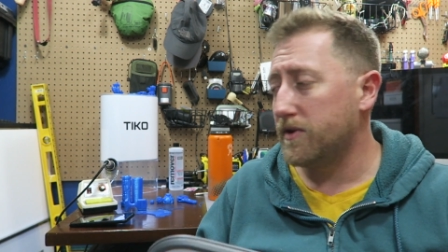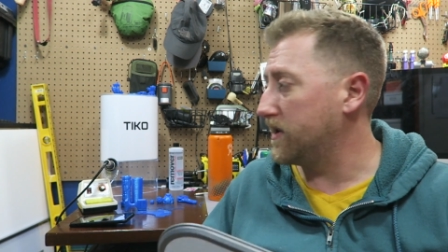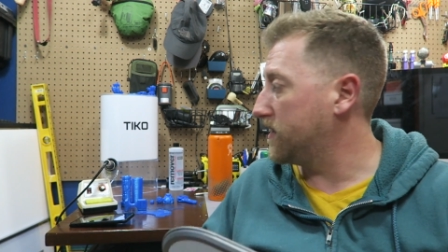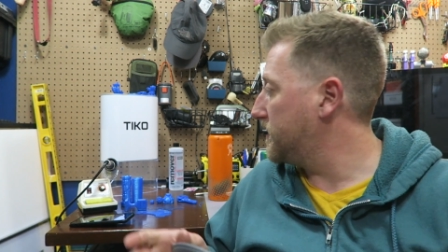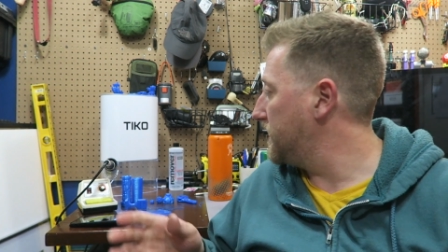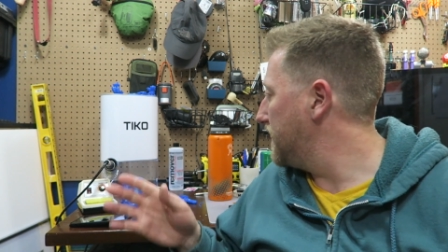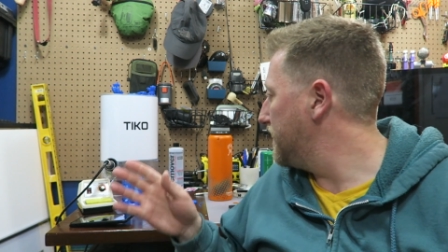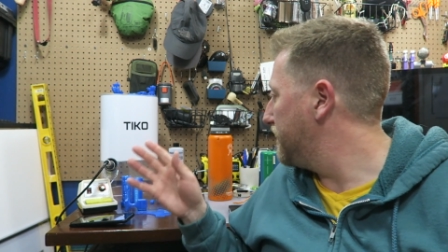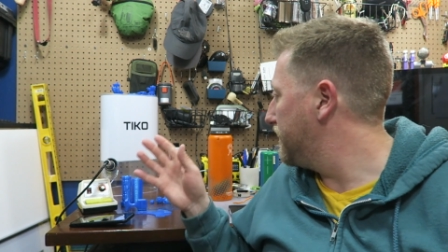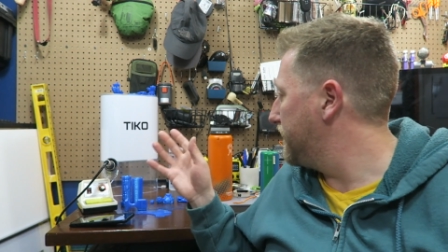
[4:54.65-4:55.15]
that
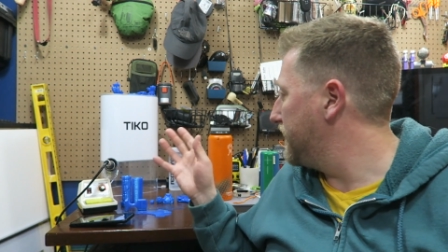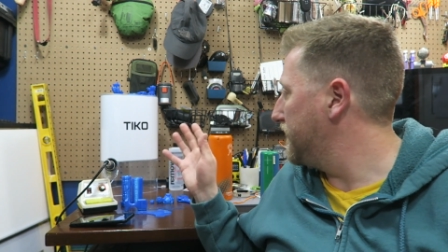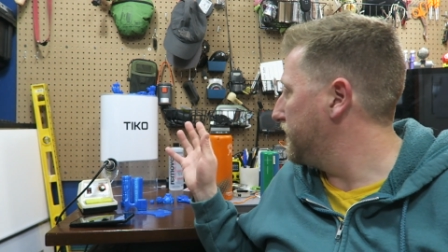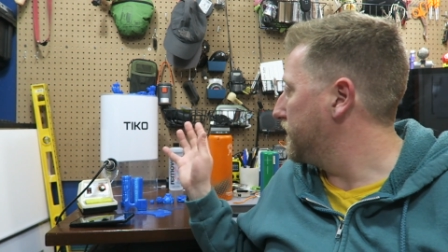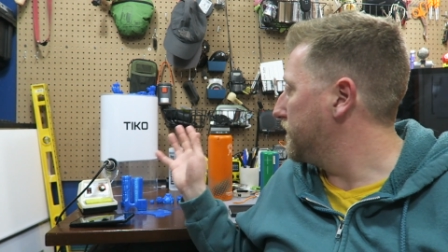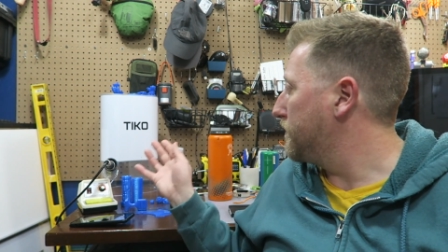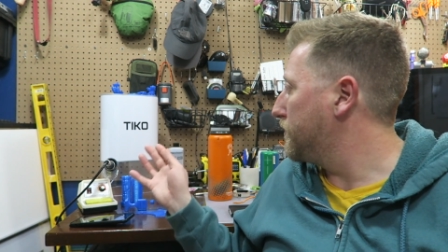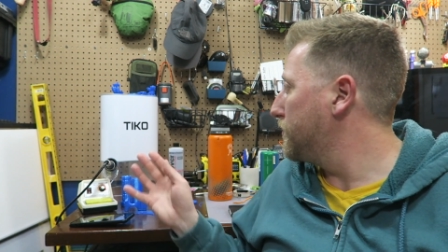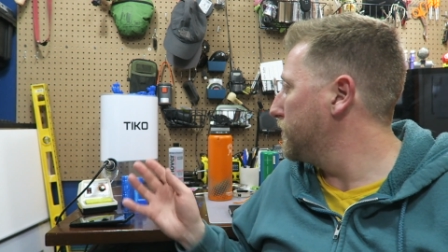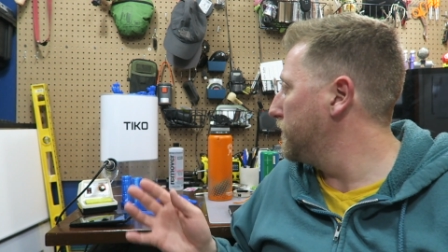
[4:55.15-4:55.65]
they've
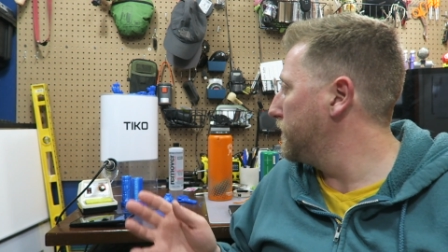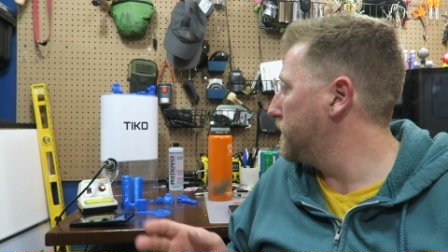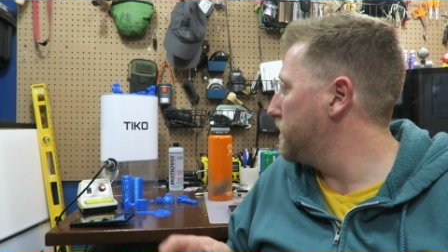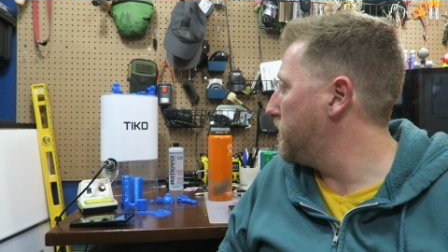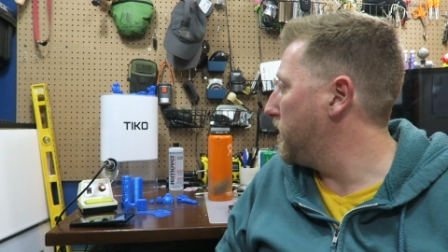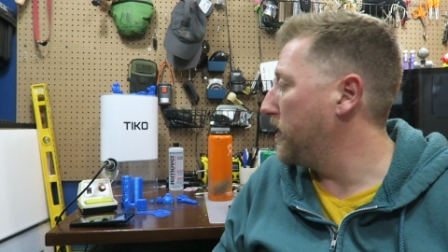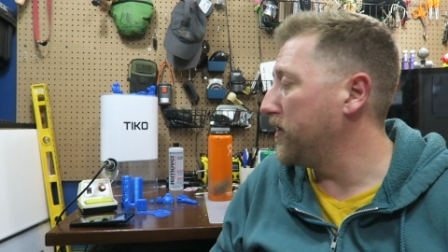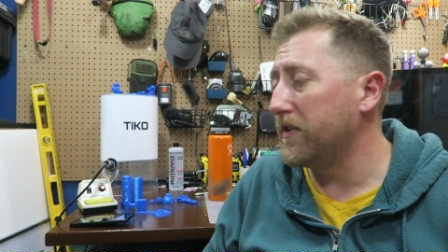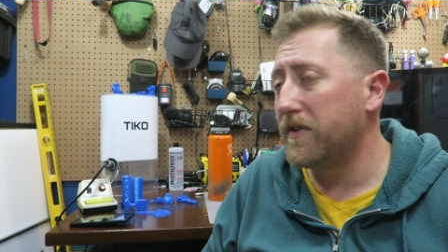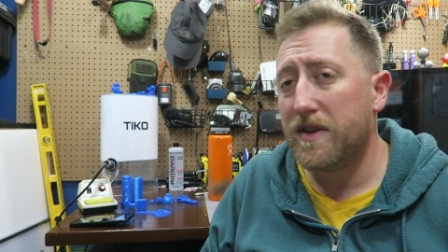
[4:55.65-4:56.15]
improved
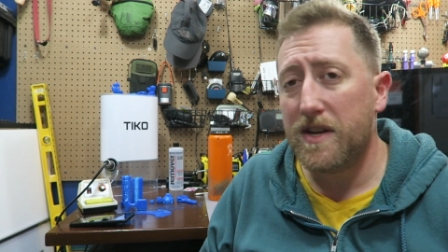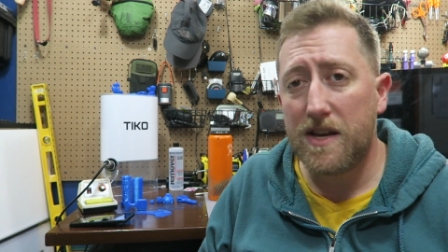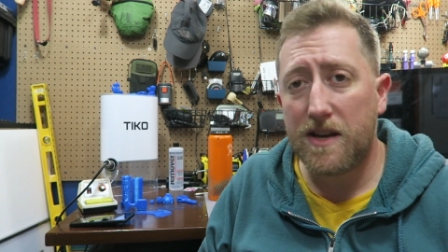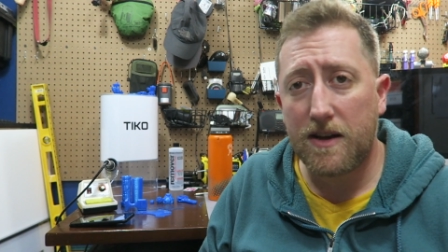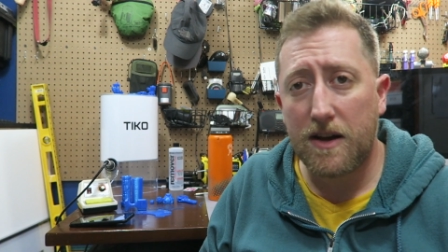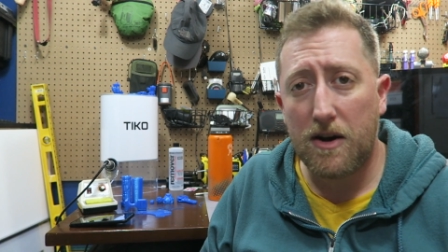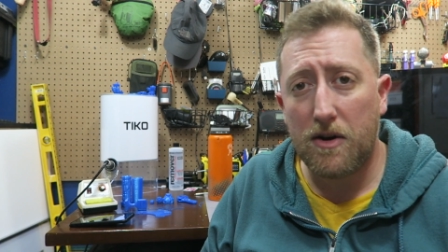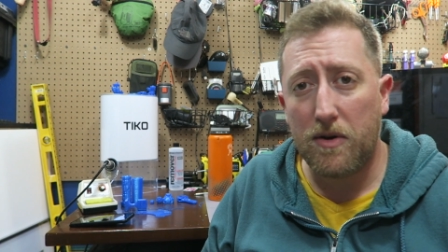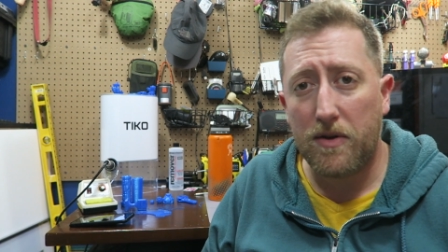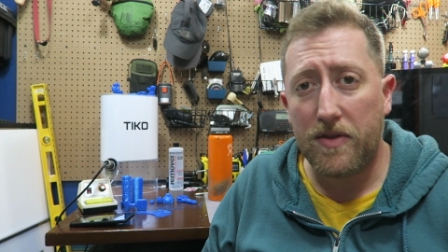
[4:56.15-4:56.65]
upon the
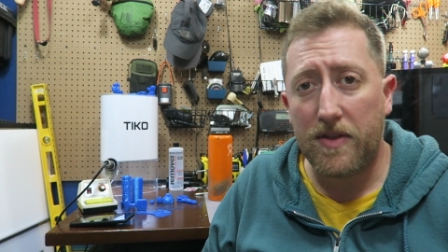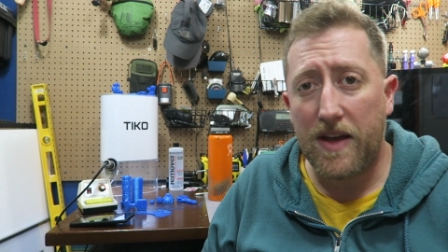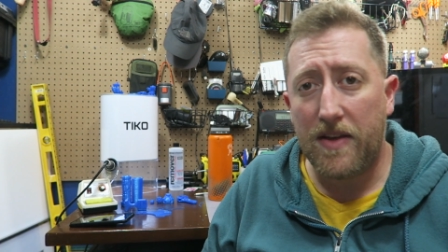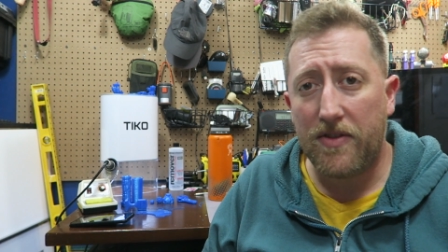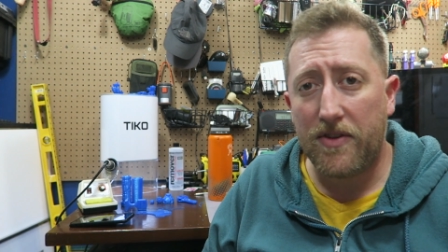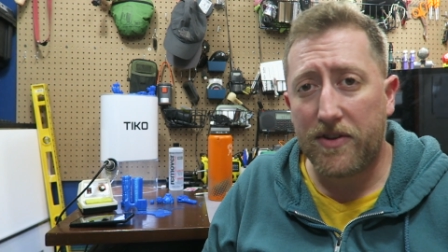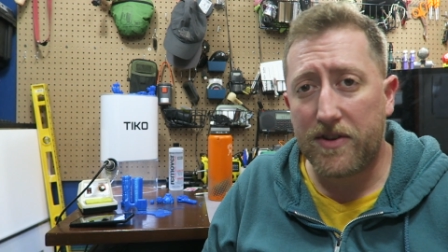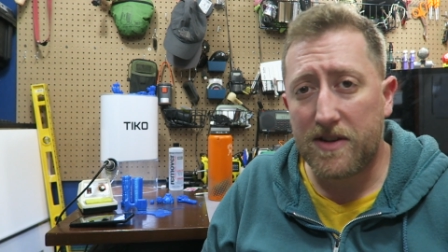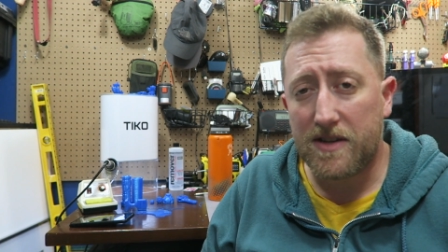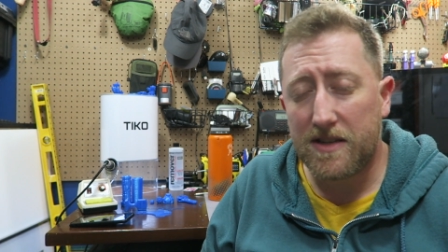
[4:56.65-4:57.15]
TIKO,
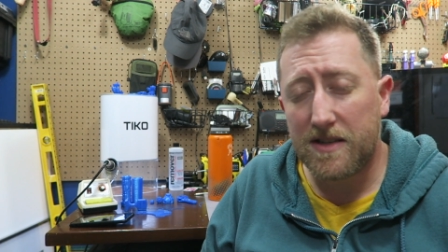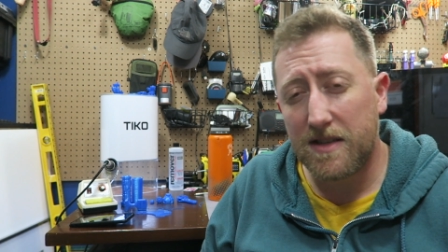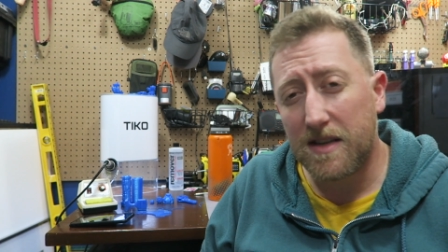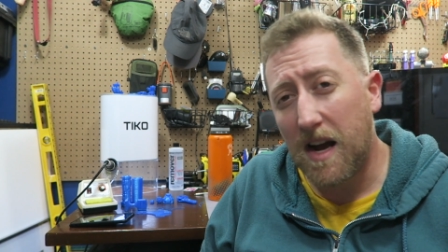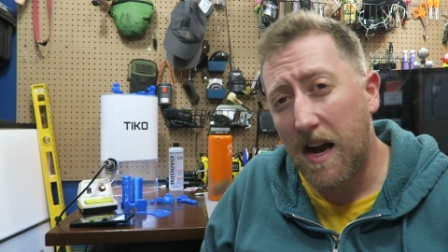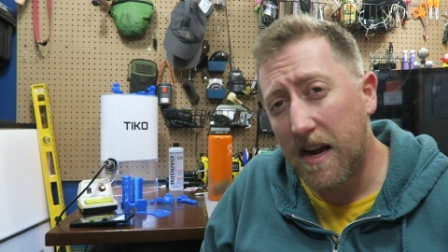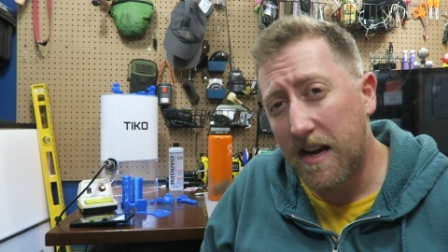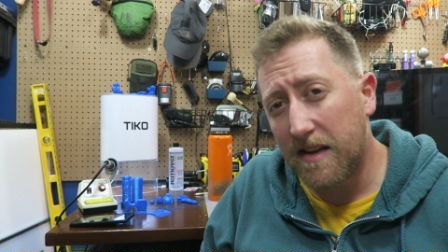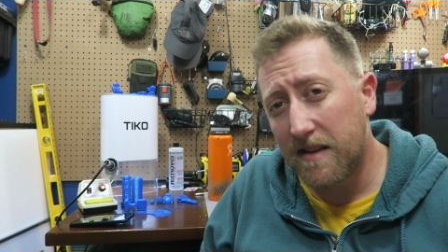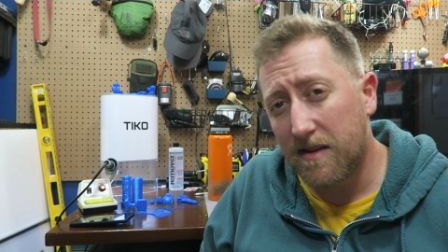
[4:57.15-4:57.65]
and that the
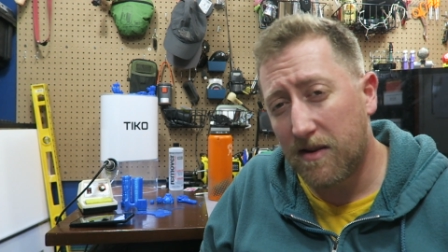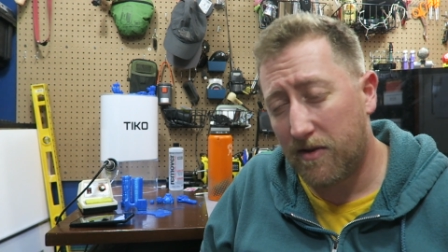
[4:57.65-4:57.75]
design,